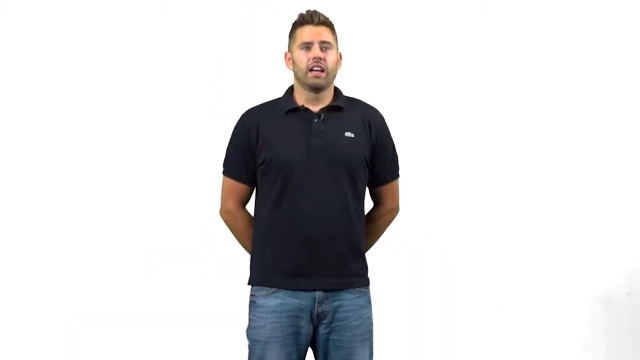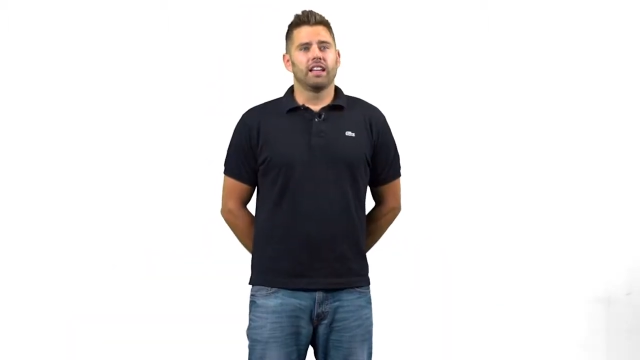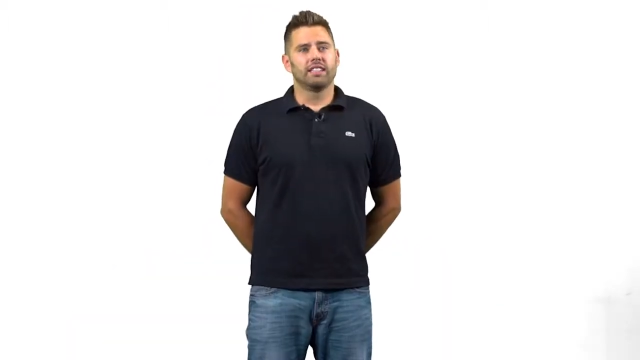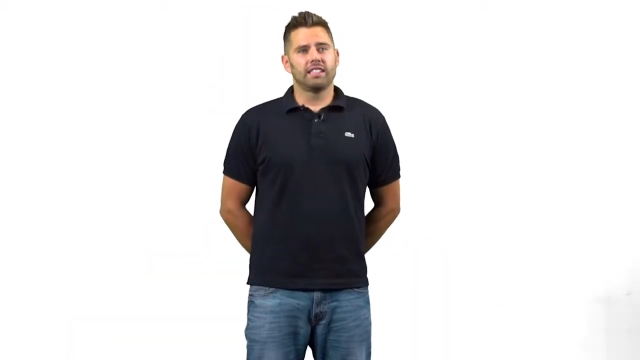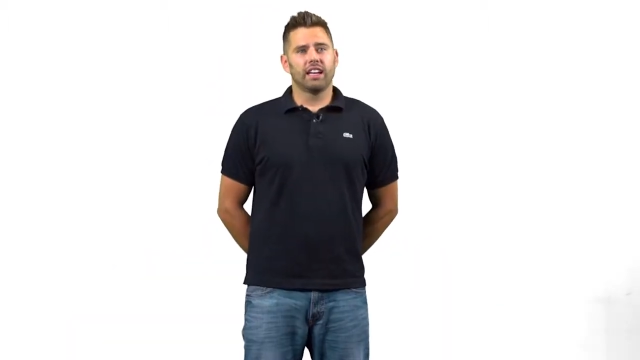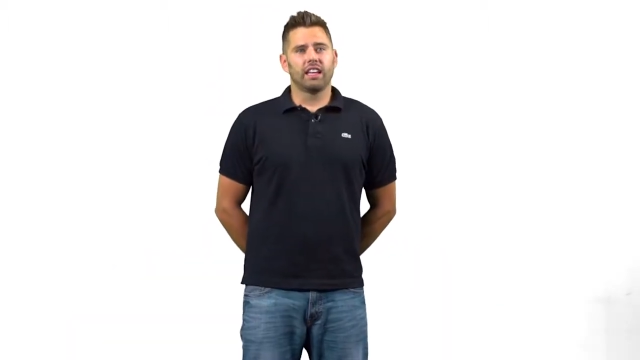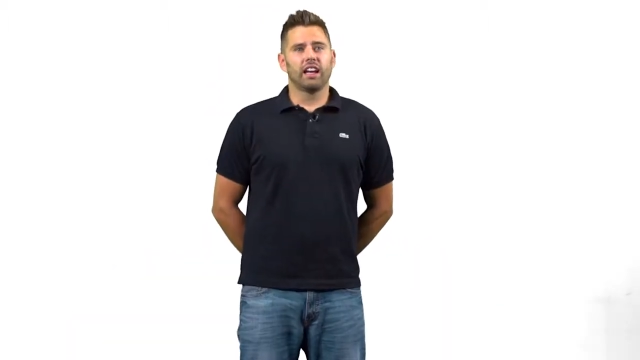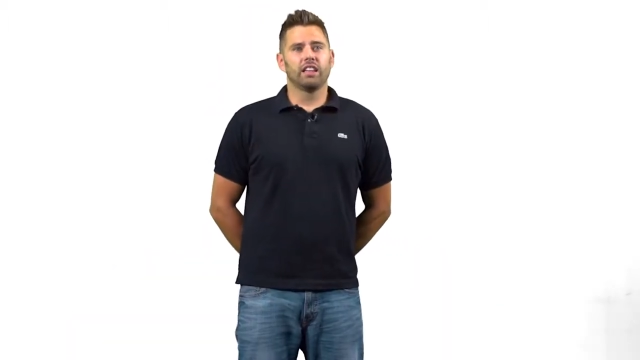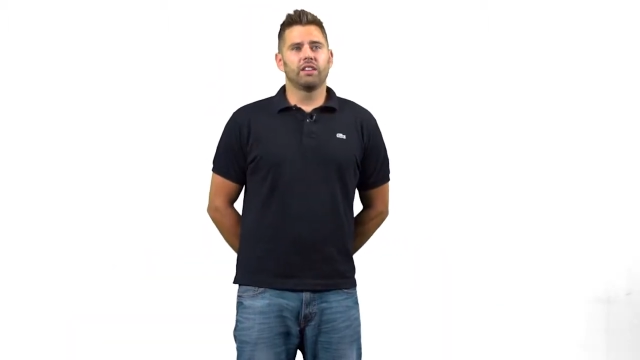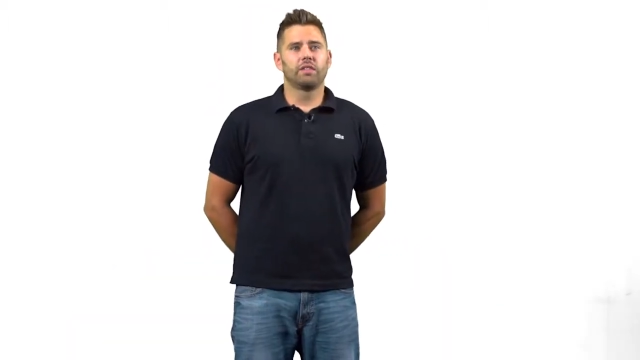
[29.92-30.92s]
And second, I
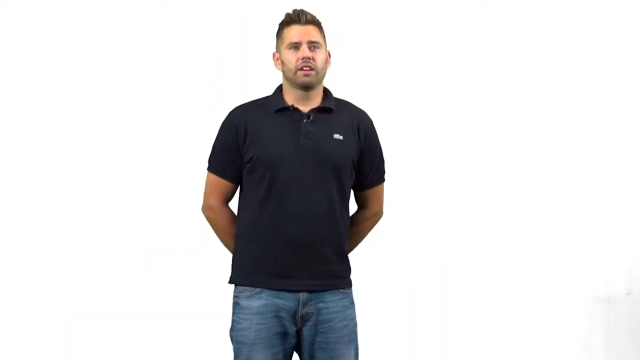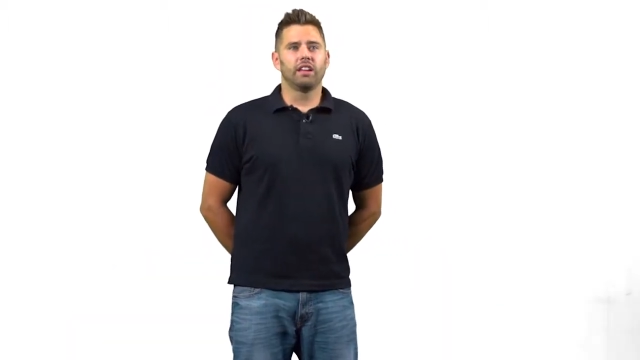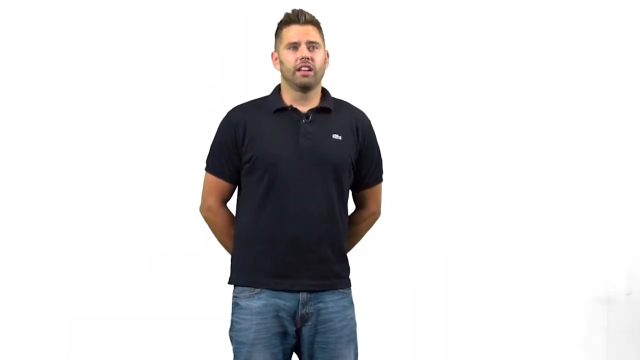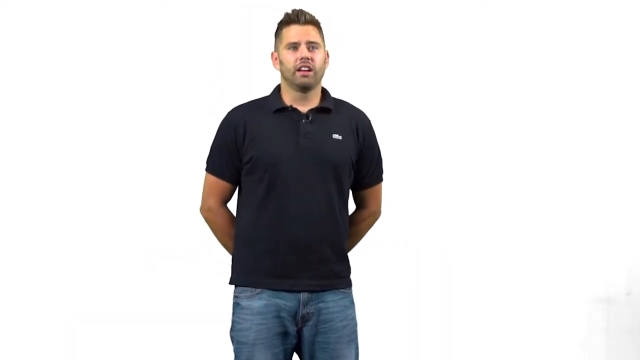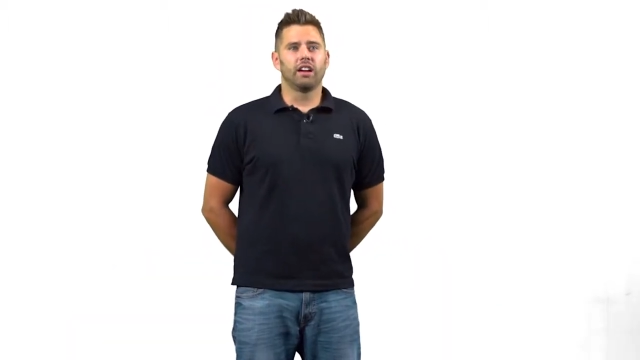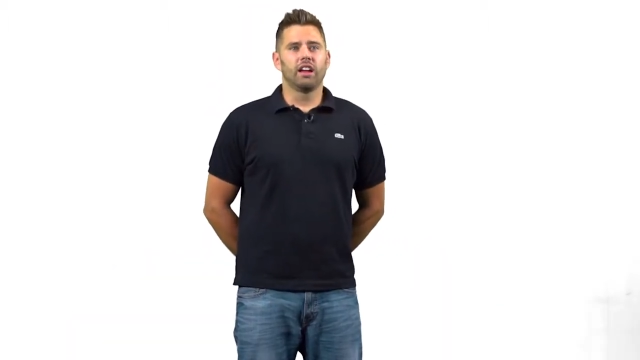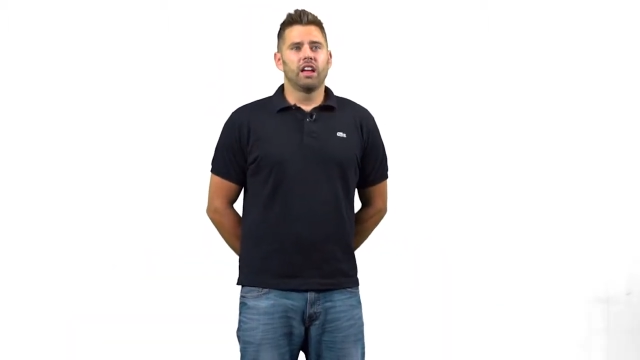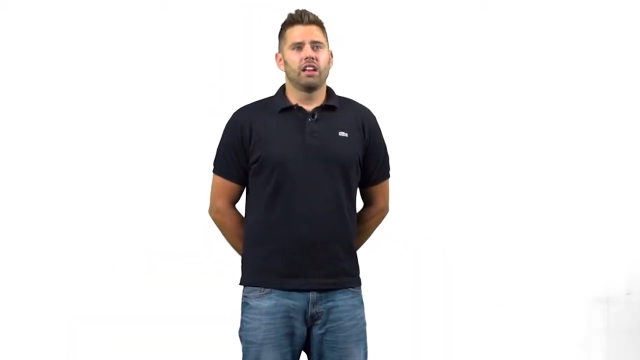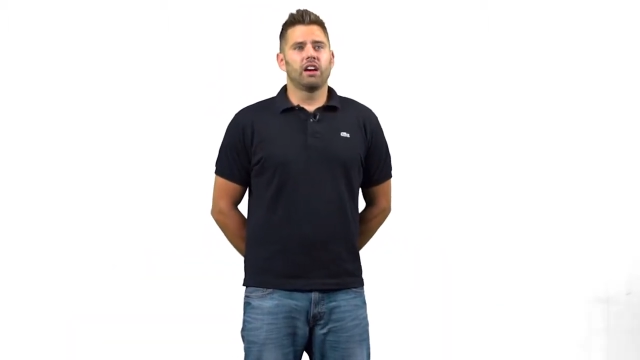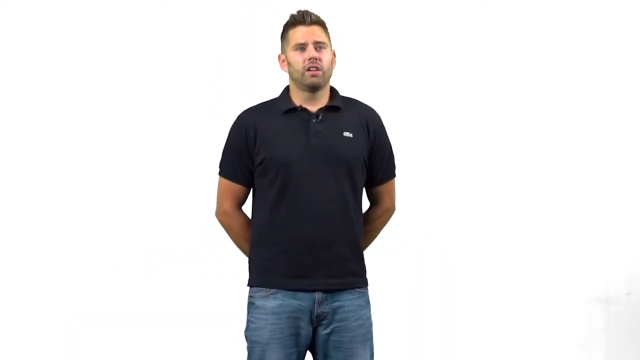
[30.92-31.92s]
love working here
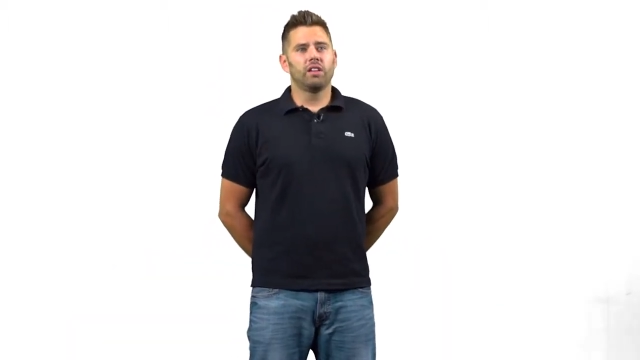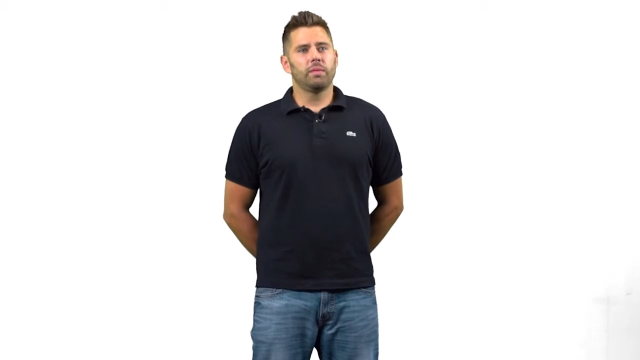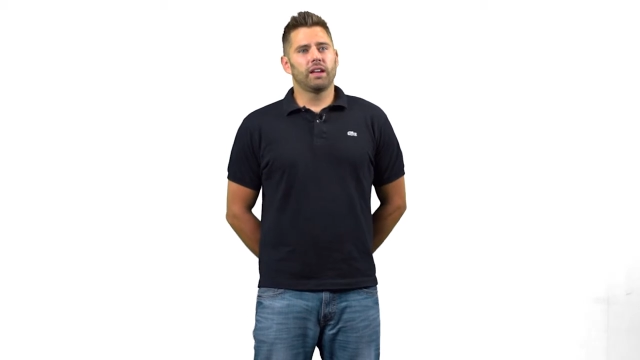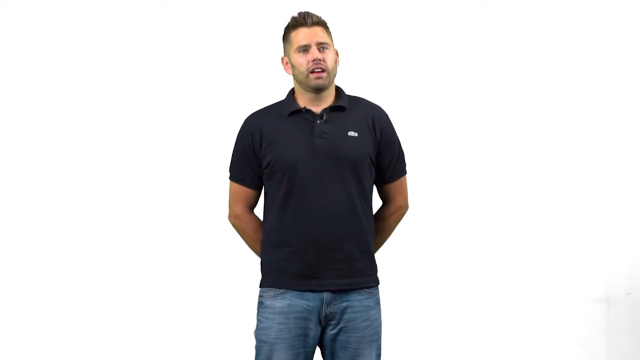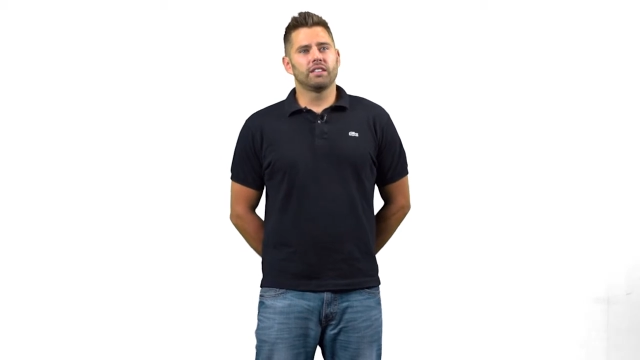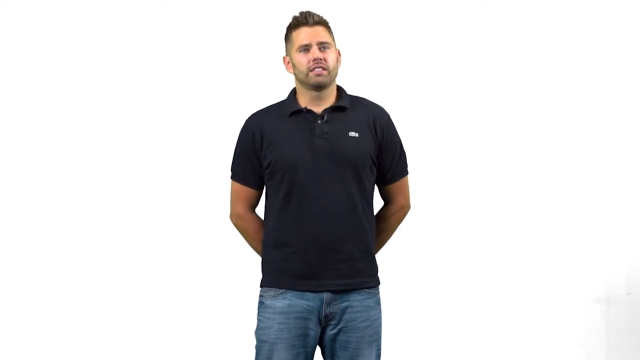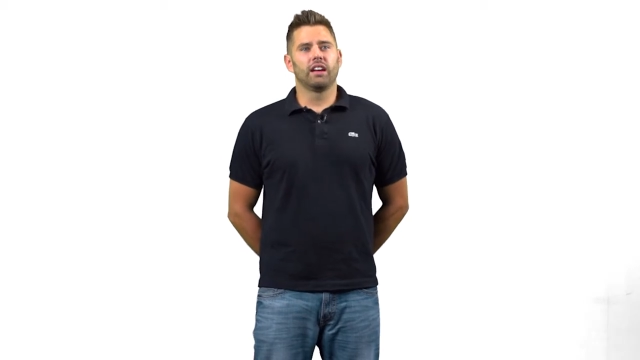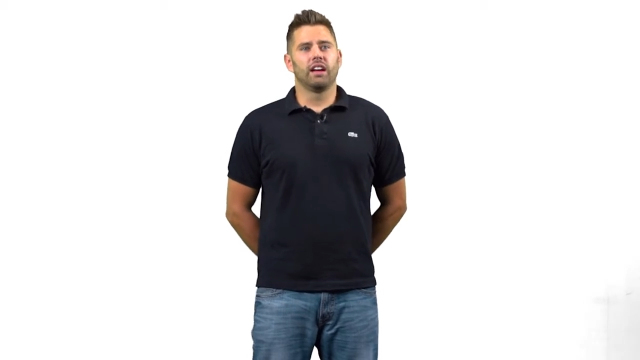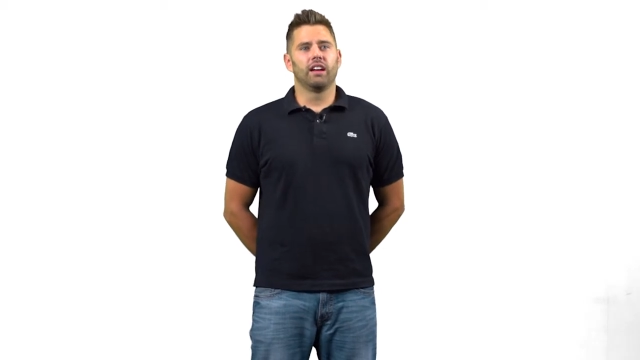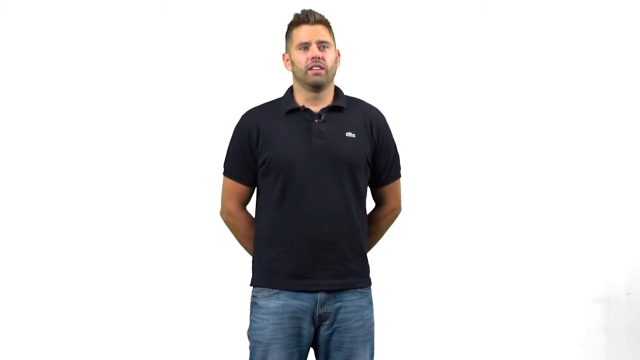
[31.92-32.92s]
not only because
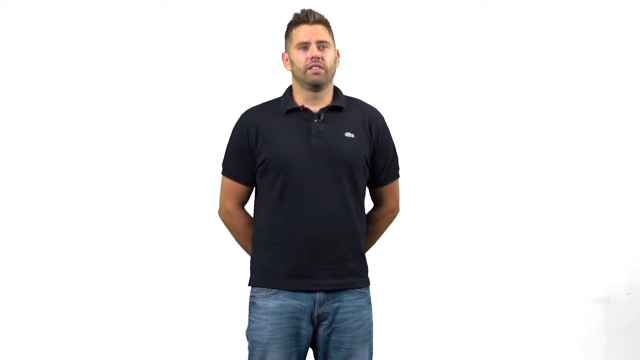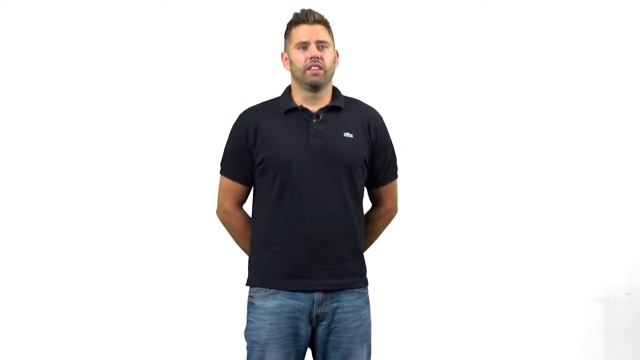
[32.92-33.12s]
of